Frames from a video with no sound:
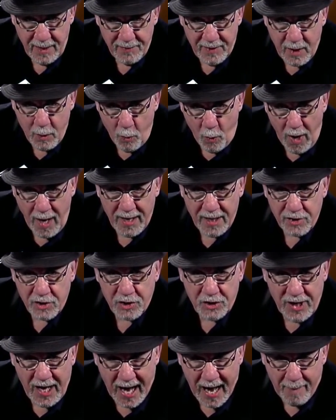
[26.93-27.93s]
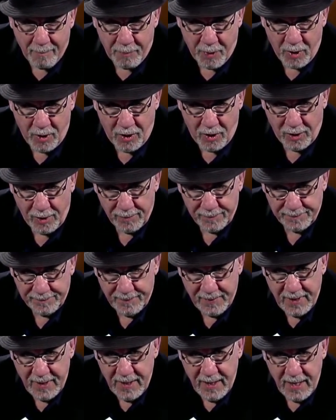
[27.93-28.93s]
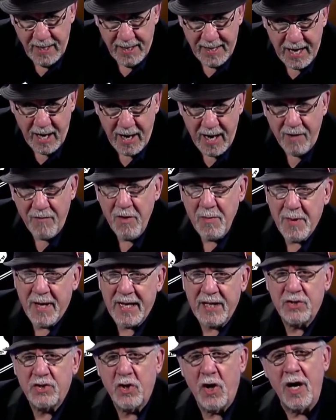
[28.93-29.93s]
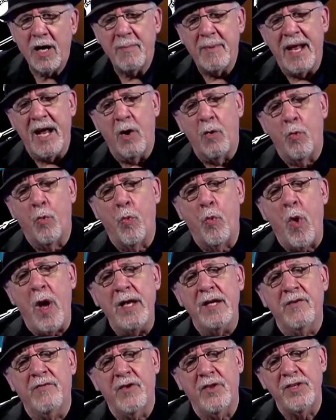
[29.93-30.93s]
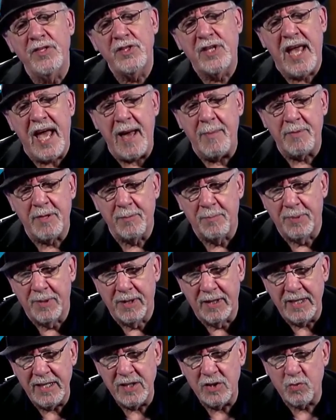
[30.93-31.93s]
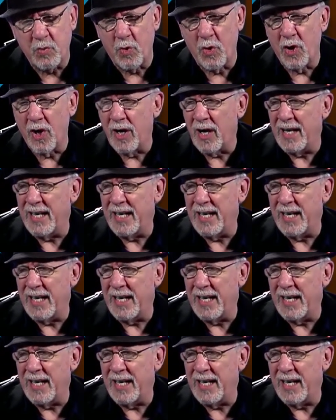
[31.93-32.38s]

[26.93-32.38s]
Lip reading: They want to stop her. Now, everybody's talking about how wonderful these Capitol Police were.